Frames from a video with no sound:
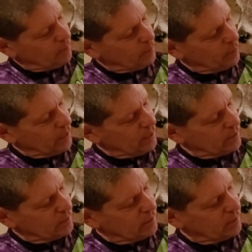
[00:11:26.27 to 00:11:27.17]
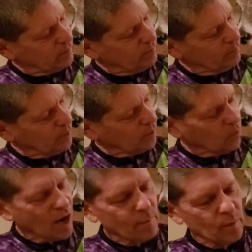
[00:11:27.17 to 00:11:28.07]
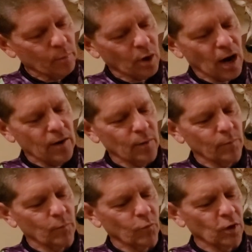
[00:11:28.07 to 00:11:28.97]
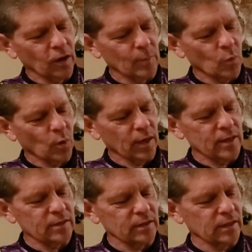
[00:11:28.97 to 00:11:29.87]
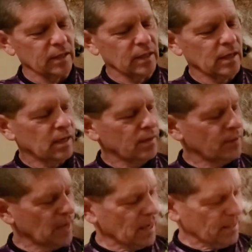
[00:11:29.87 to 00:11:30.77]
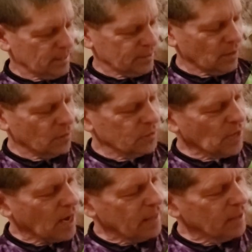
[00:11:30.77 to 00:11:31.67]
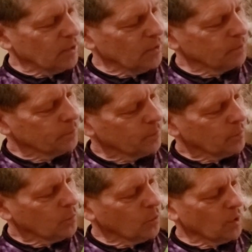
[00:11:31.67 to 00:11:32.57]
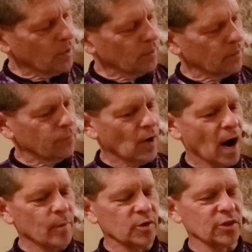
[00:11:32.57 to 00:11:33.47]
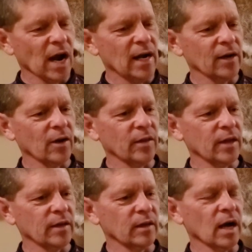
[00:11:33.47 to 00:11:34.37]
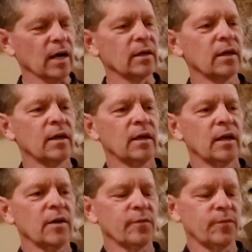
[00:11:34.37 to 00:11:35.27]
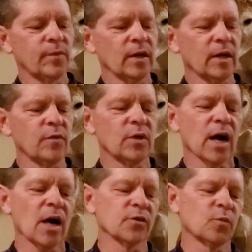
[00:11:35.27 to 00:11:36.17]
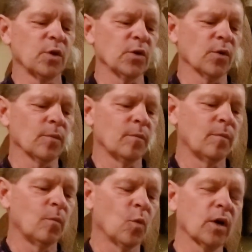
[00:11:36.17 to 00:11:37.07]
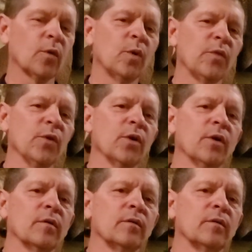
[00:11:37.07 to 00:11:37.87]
the pins are quite a bit brighter, really more easily than this other side here where the fiber is shining on the end of the light. If any of you guys, when you're working with your